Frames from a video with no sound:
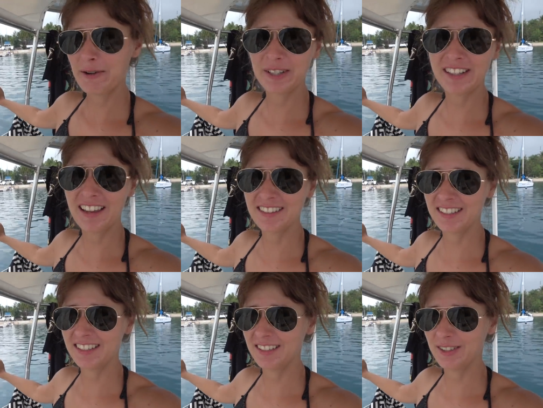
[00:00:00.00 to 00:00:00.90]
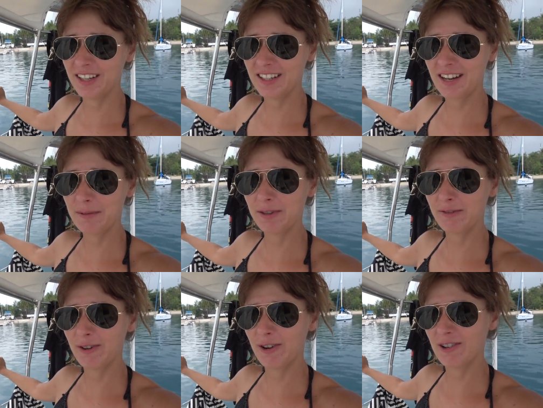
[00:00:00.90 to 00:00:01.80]
days in Indonesia
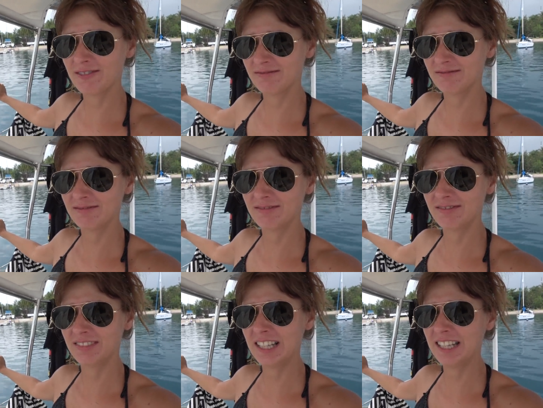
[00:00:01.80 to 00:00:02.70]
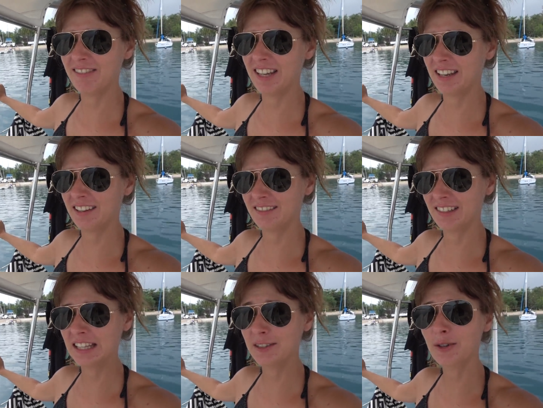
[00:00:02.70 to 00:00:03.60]
before leaving
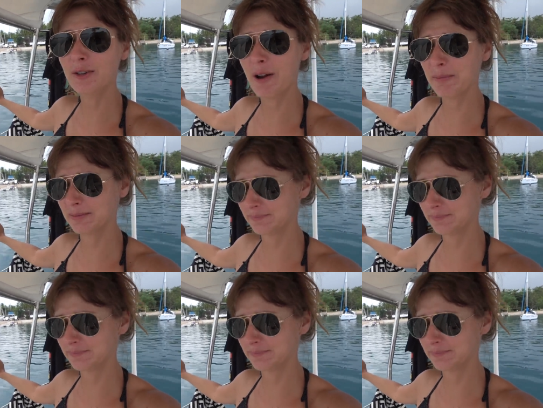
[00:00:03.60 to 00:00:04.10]
in Europe.